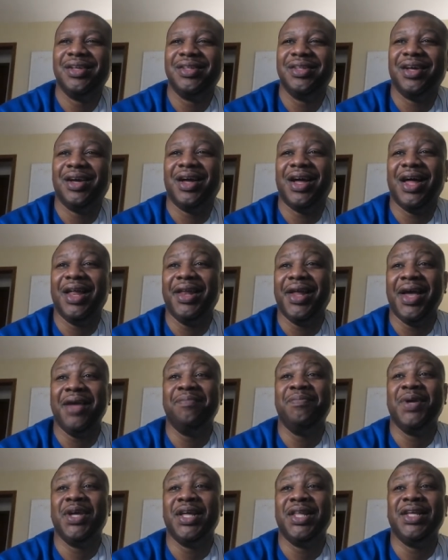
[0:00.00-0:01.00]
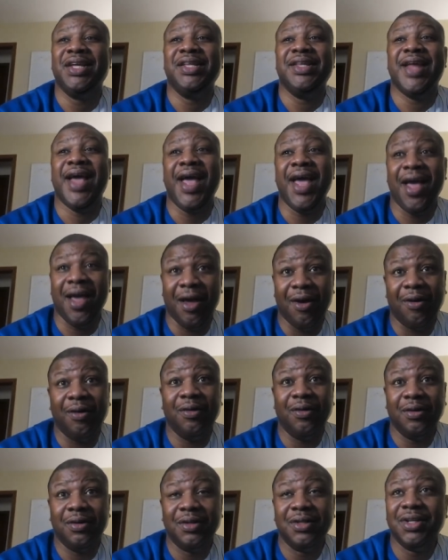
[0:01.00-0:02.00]
Now I like Bayley now.
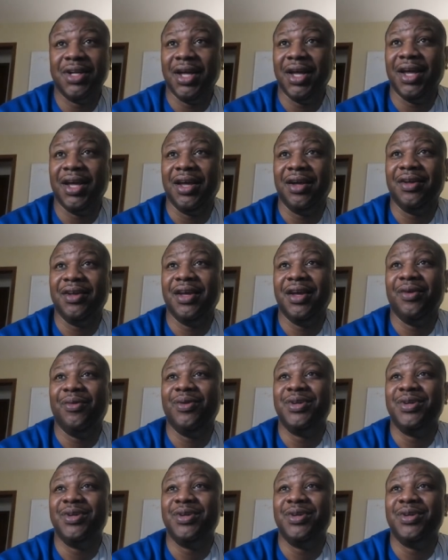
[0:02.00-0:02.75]
Yeah, yeah.